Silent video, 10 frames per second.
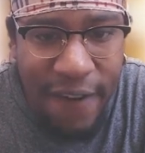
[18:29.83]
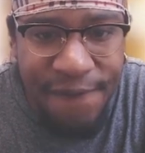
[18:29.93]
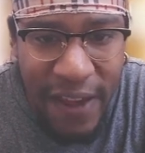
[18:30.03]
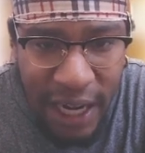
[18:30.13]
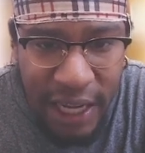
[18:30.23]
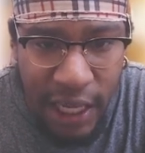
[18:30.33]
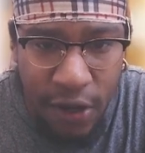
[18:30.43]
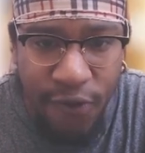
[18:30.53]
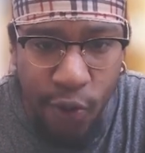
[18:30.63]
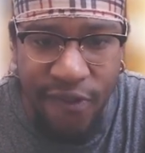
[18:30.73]
affinity
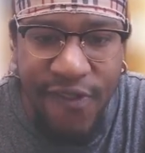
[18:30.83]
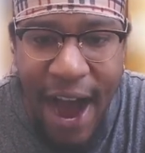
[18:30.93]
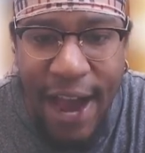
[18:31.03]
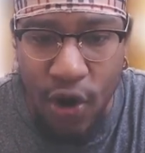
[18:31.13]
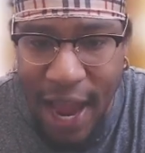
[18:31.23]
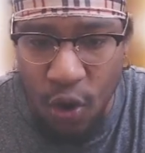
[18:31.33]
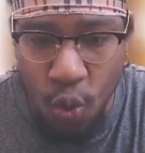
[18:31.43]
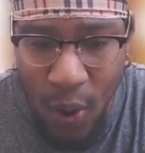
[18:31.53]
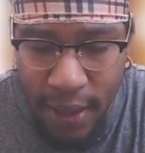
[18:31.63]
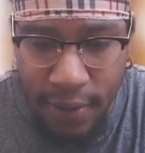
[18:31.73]
for fire
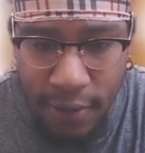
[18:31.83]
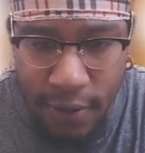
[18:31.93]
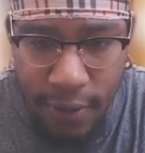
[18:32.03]
and wind.